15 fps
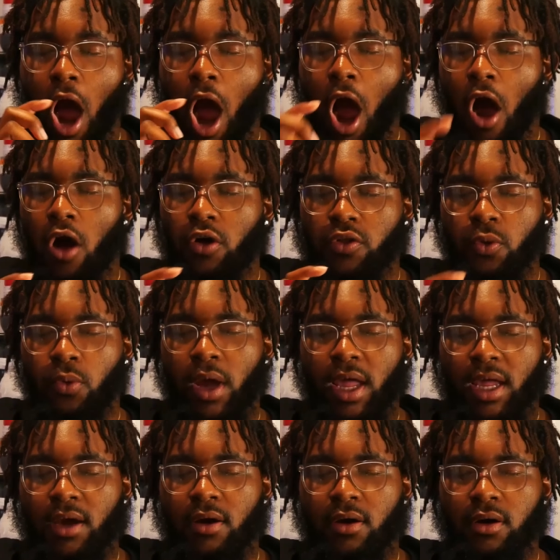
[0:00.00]
all the
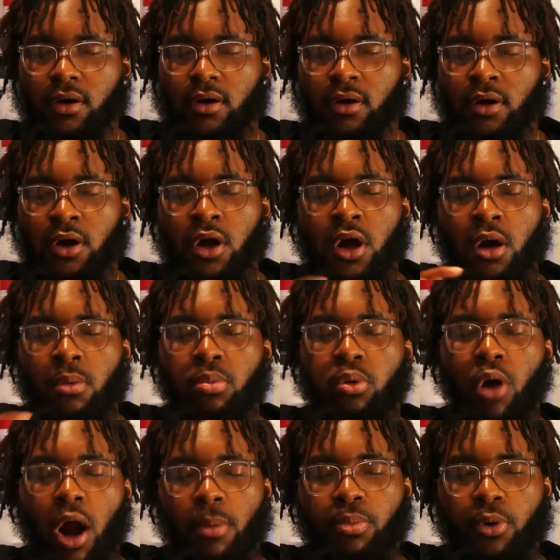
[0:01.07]
way
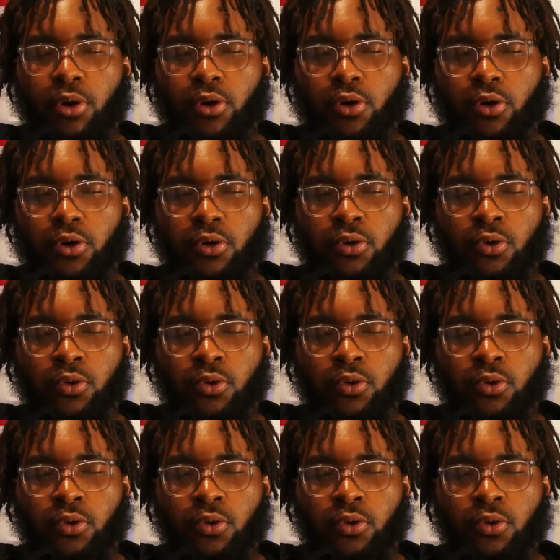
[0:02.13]
proper,